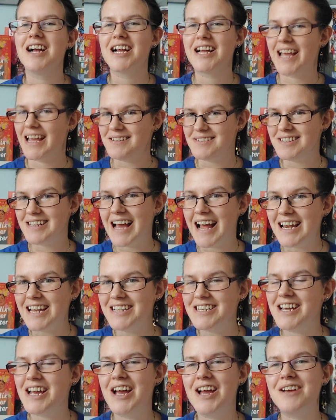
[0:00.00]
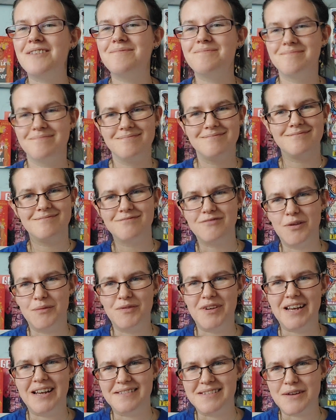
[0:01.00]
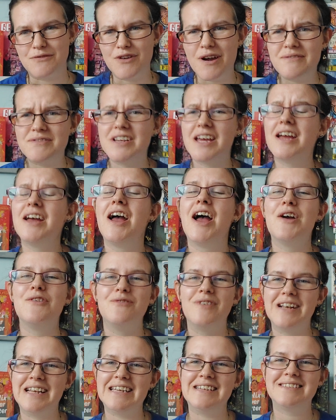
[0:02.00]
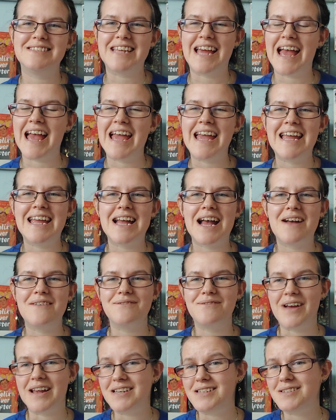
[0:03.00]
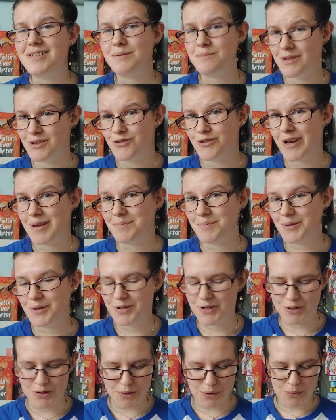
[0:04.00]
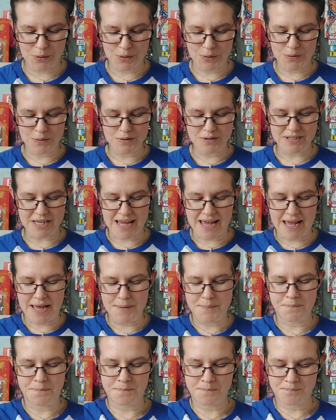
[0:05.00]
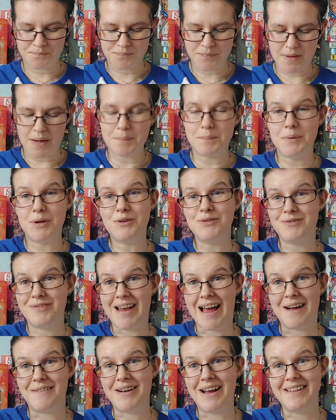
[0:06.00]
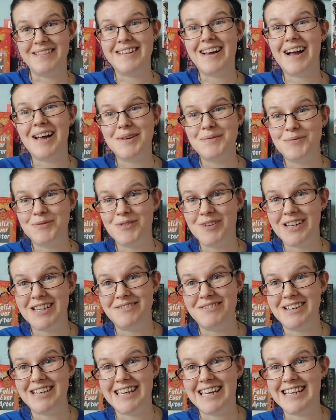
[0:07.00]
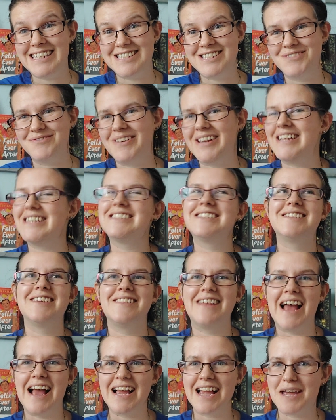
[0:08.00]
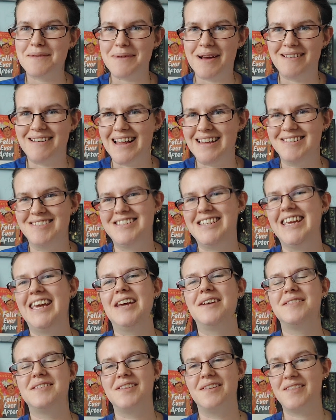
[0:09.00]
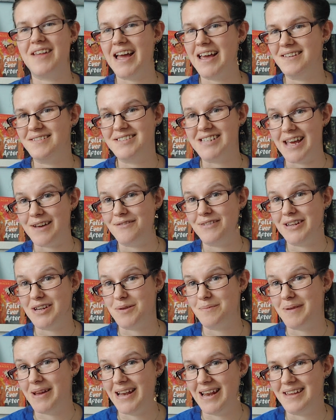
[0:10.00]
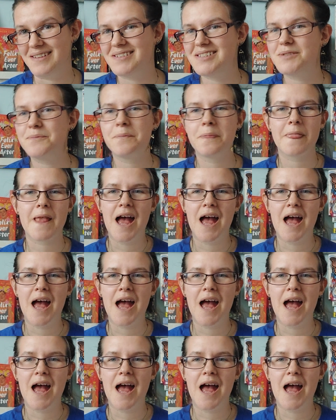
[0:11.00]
Case and Calendar from Felix Ever After released a fantasy middle grade book called Moonflower that I'm really, really keen to read. So that came out last year, so that is definitely on my list.